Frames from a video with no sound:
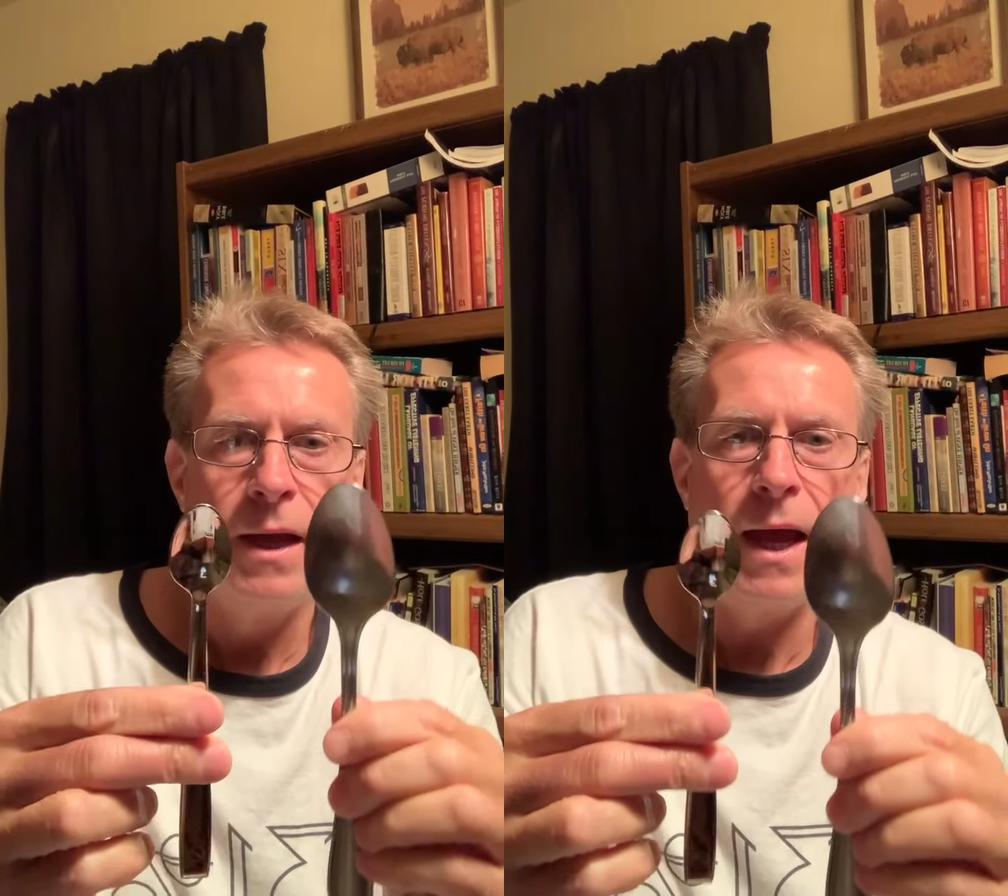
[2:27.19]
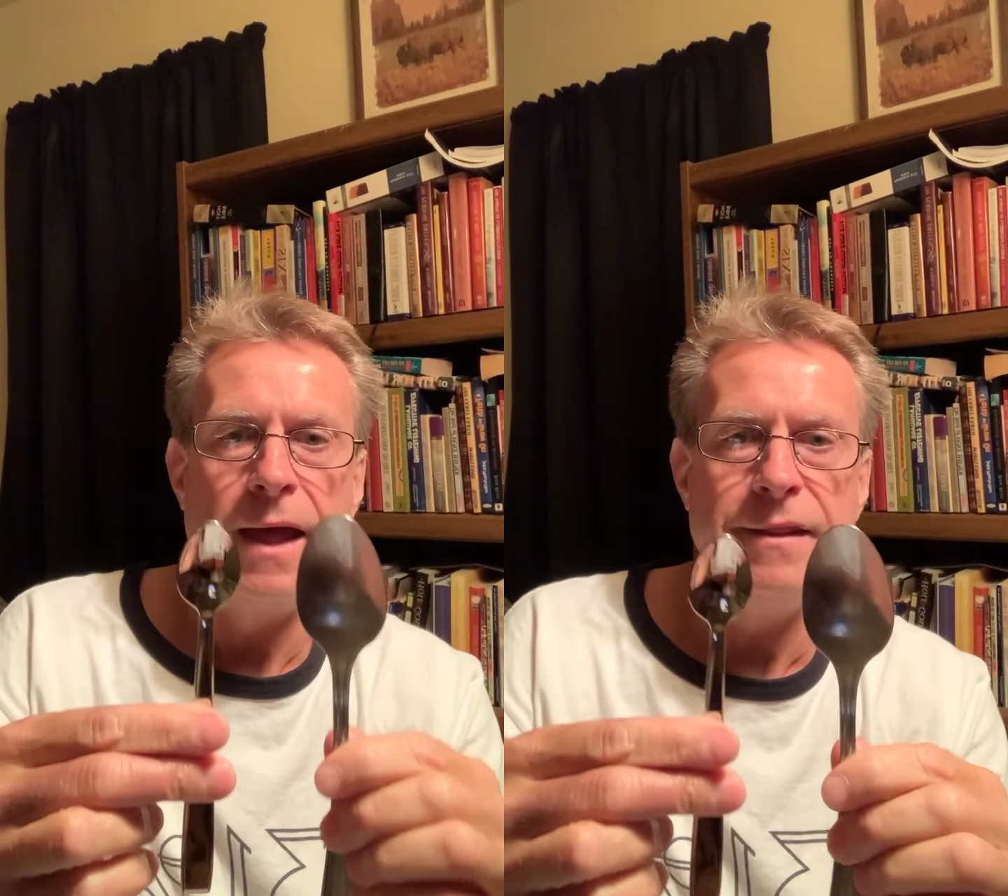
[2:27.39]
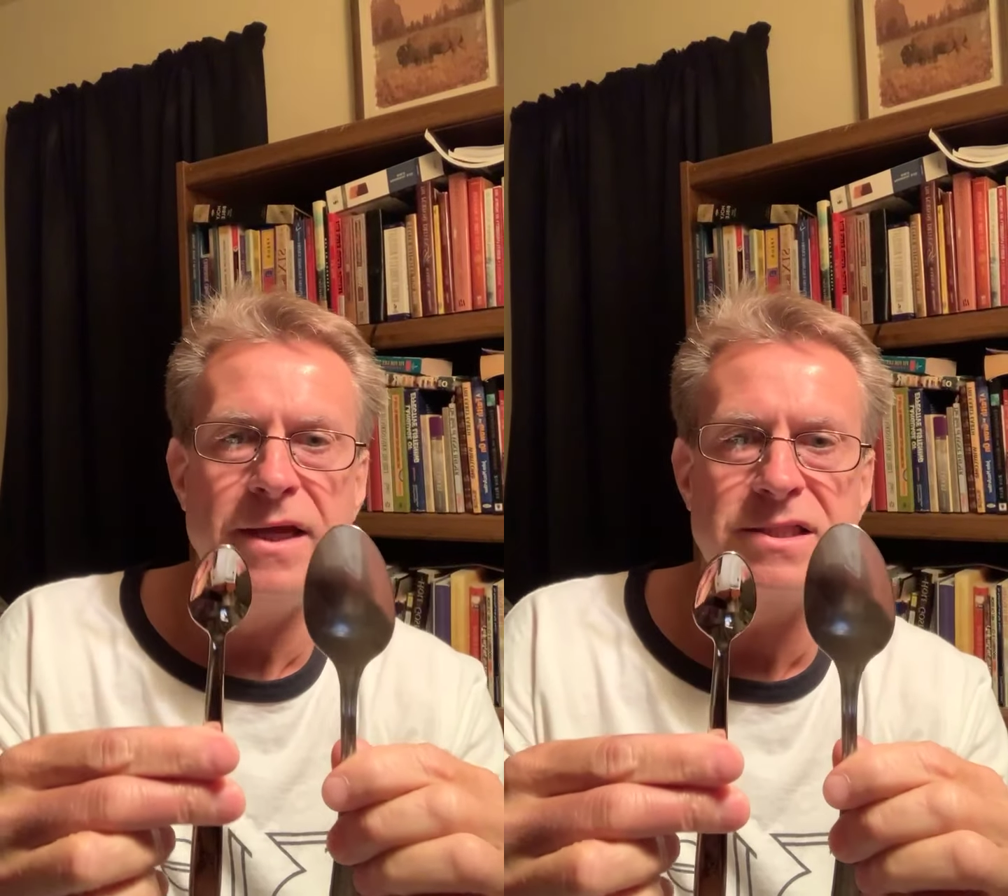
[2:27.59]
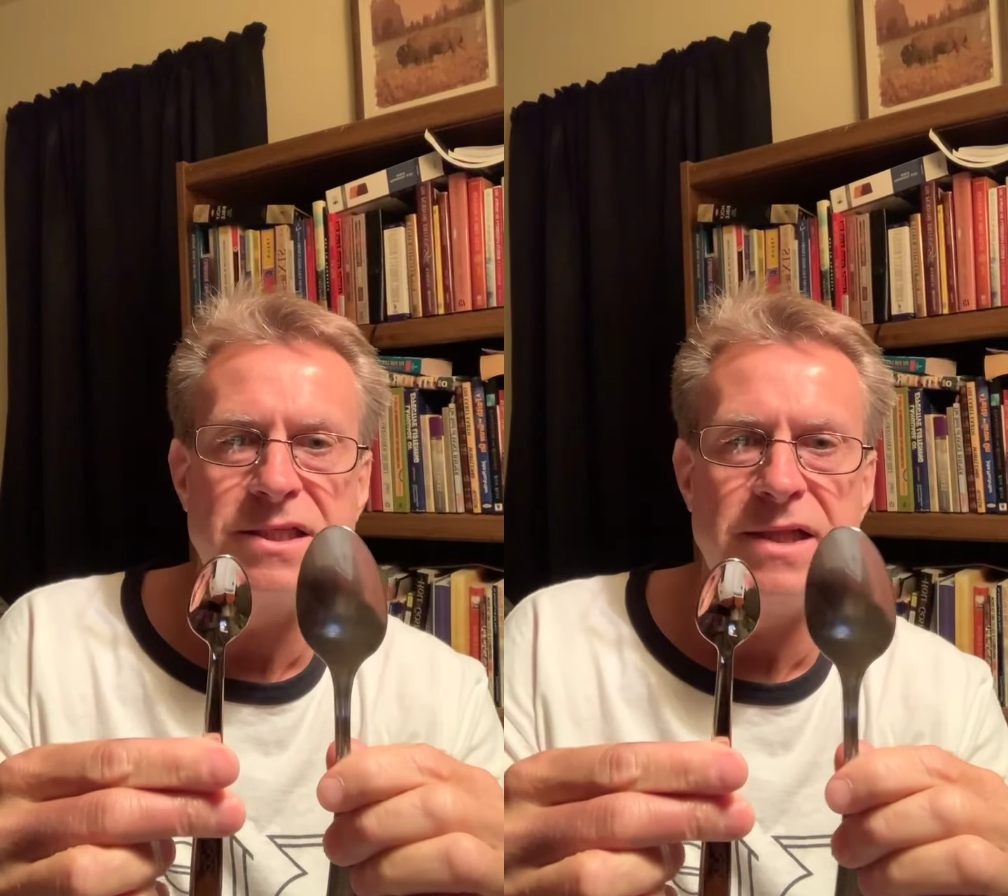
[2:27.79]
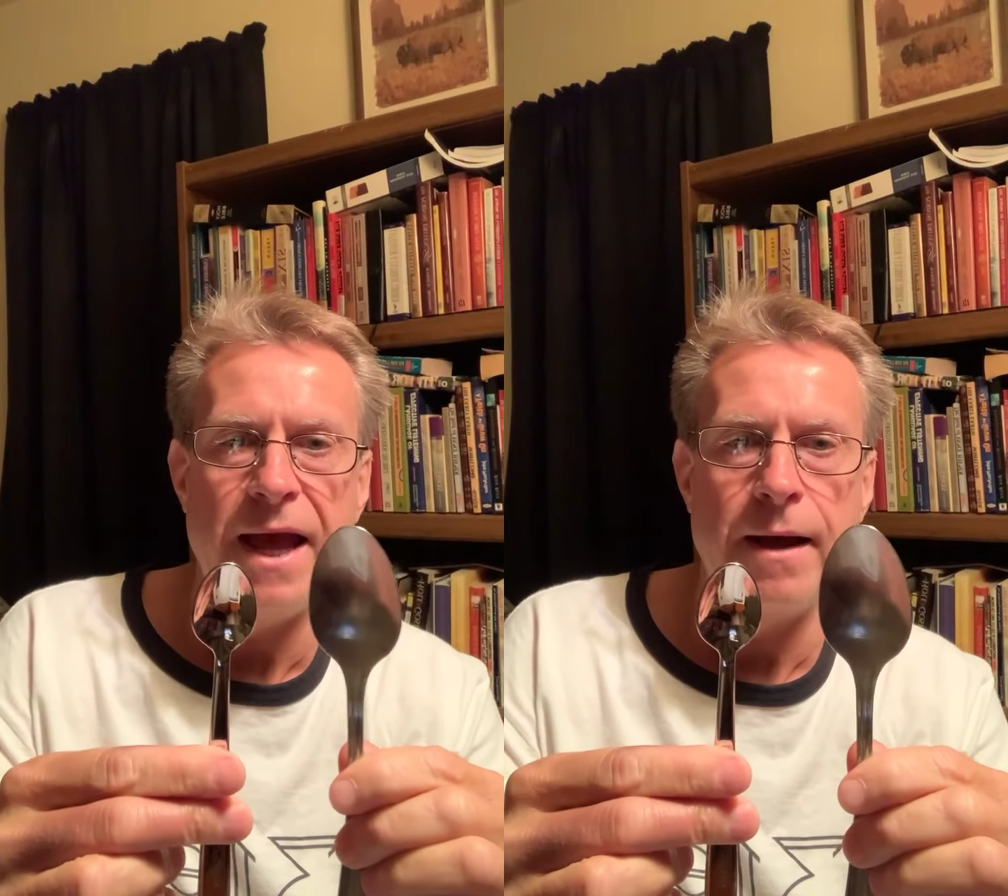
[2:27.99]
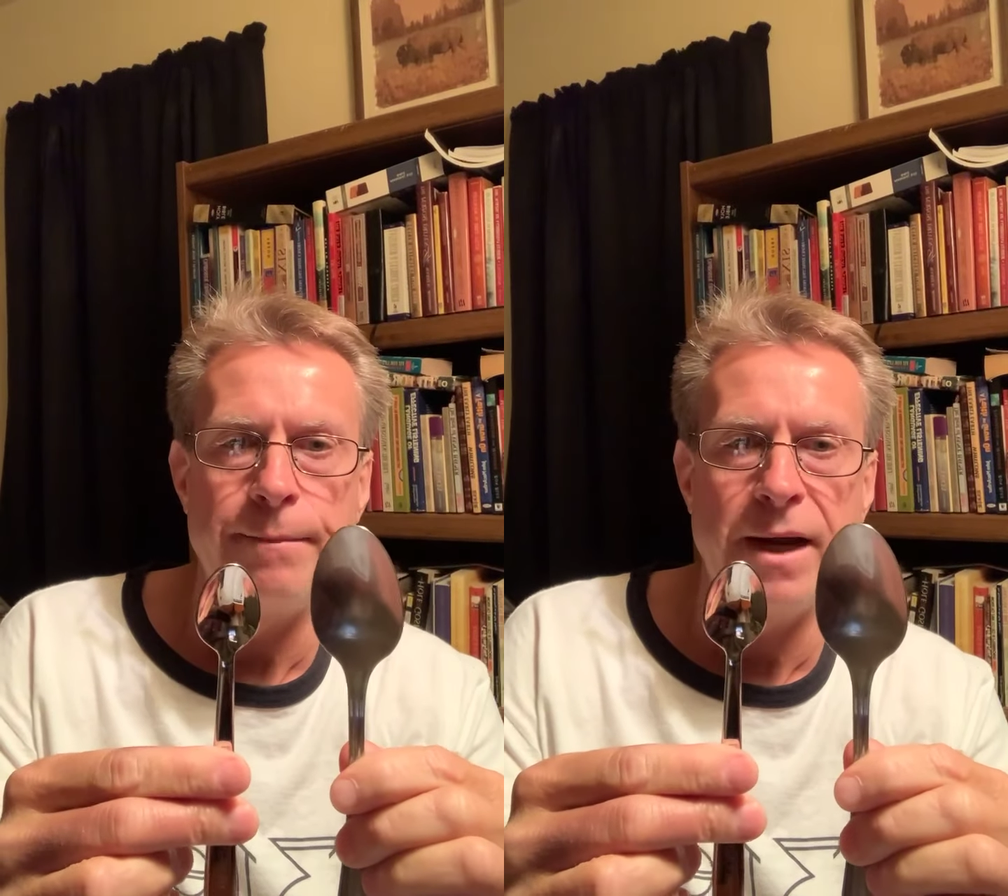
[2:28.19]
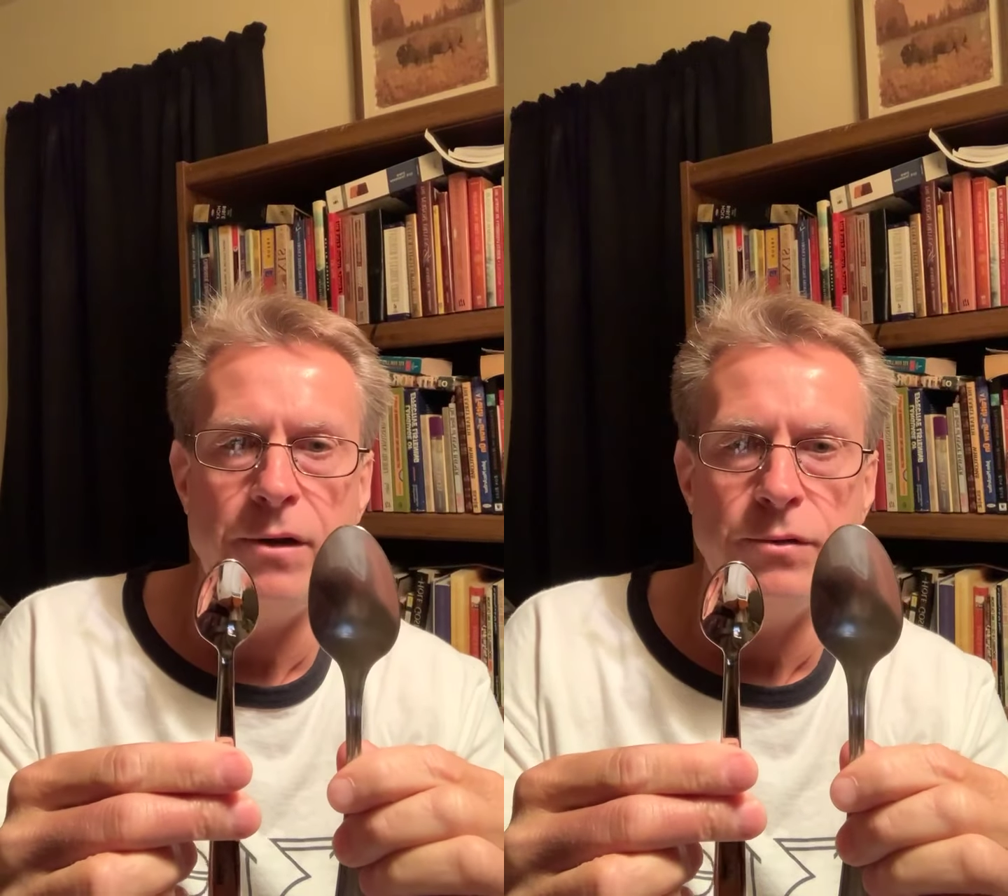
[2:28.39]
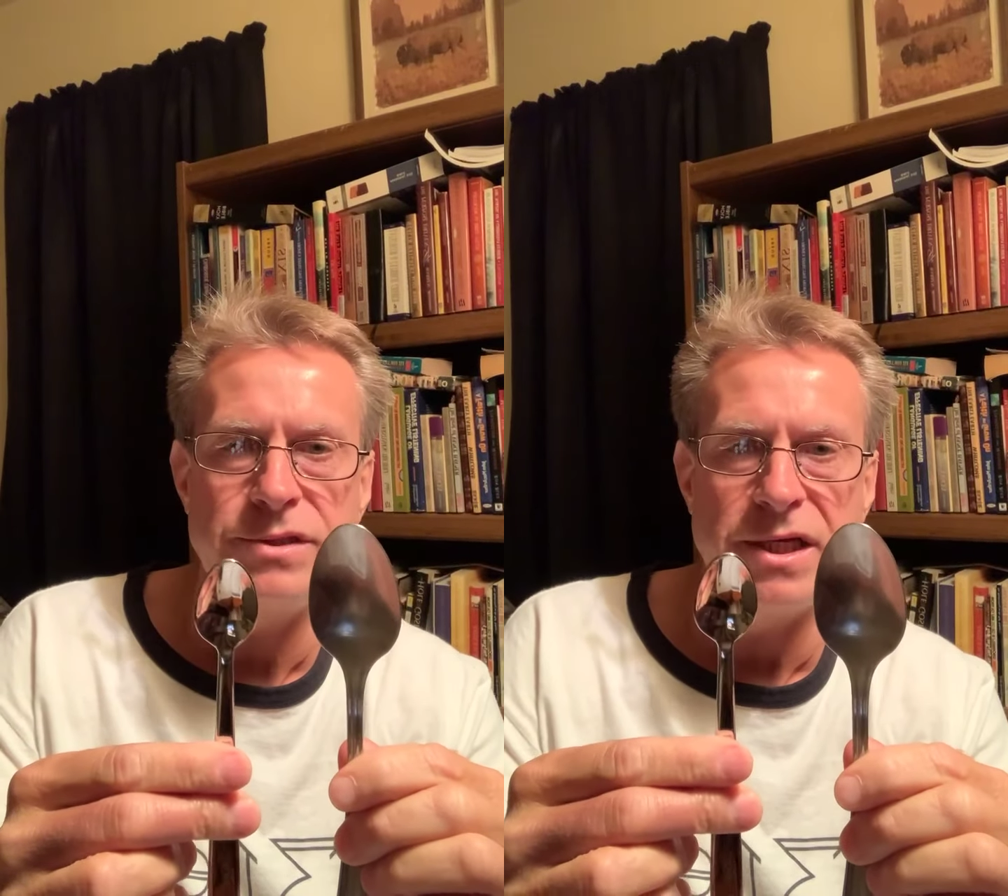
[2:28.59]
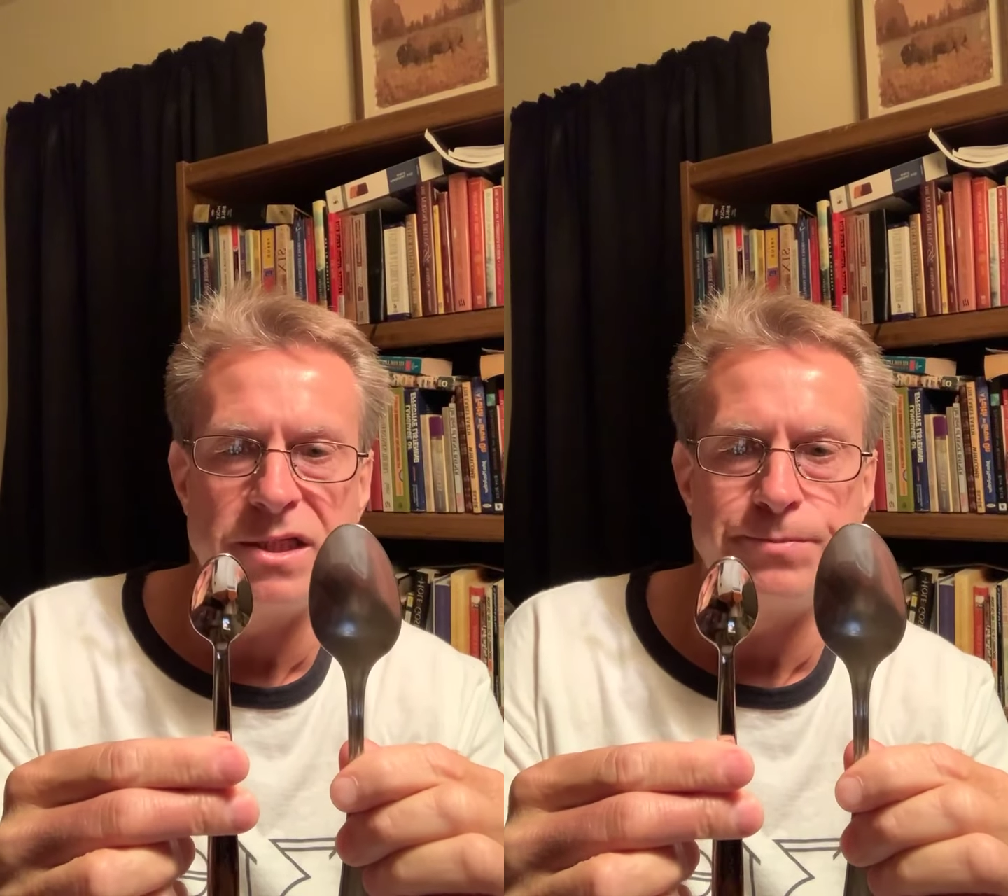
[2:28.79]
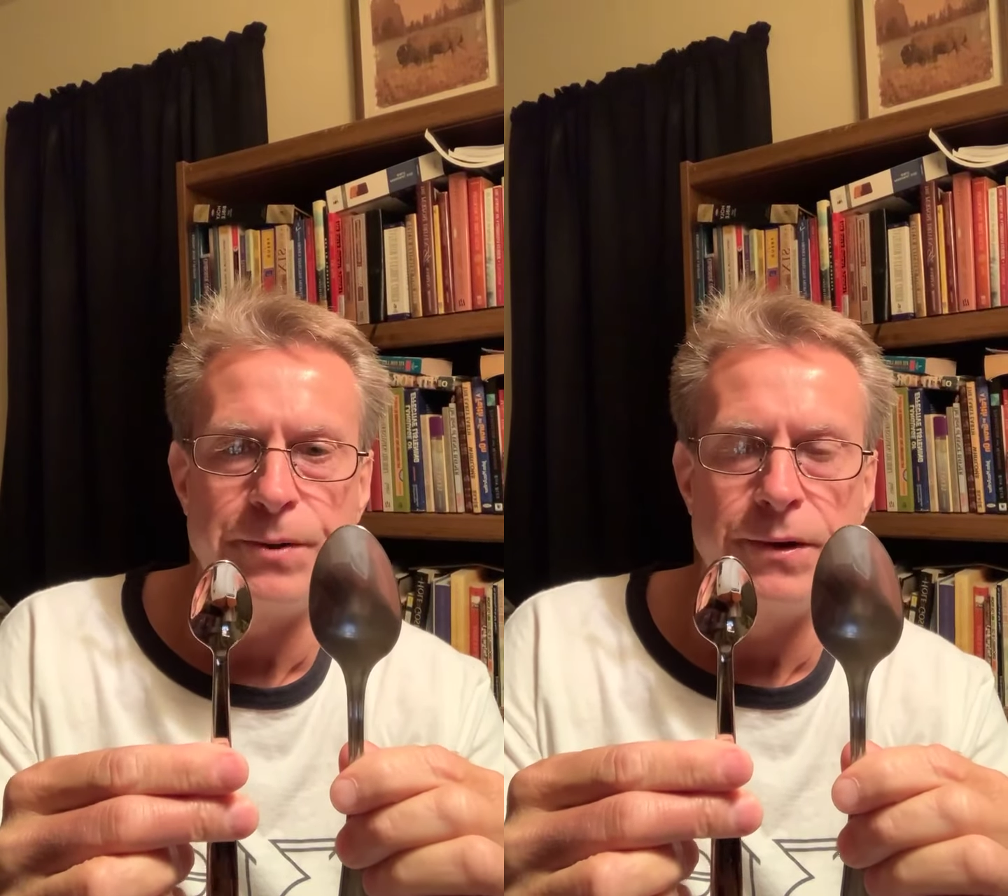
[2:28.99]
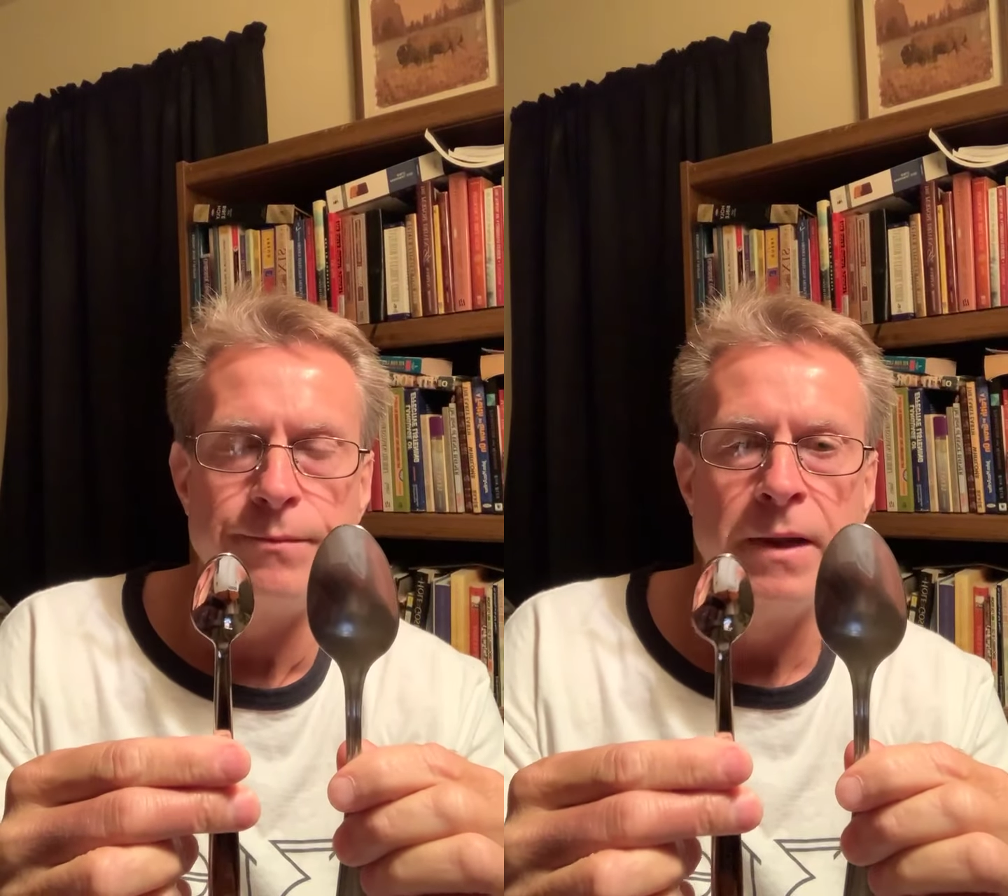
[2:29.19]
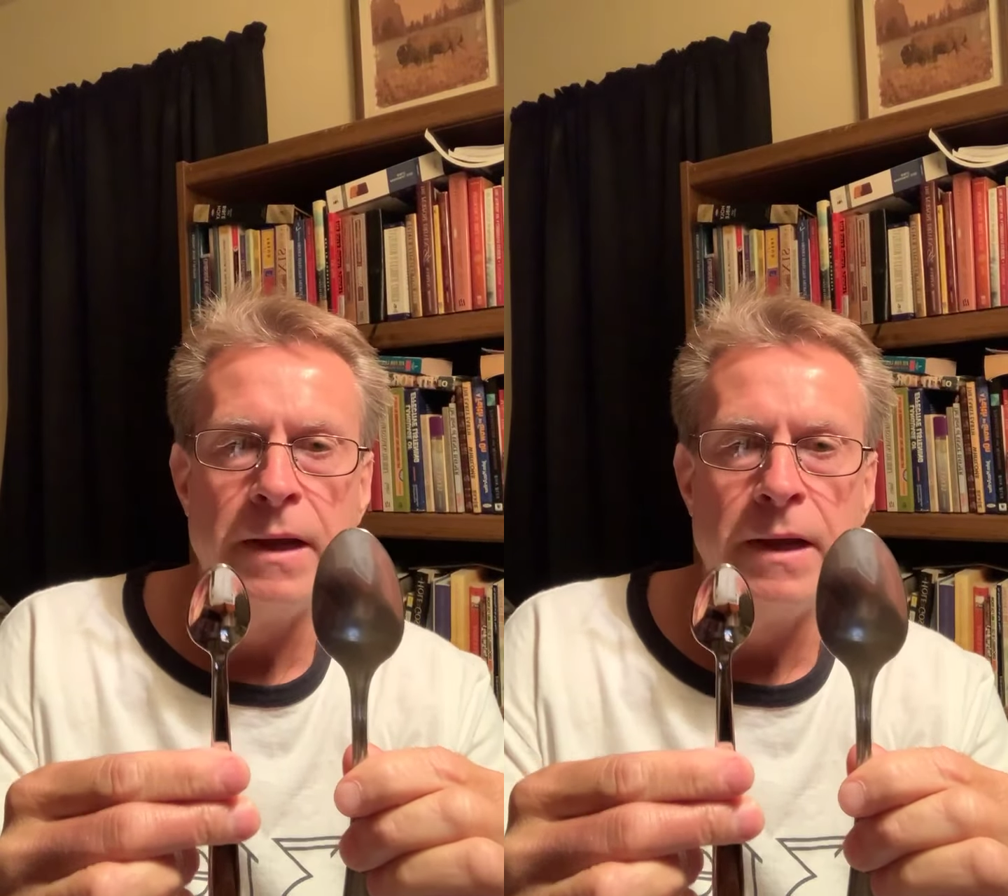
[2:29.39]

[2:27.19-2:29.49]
and this is now my new teaspoon.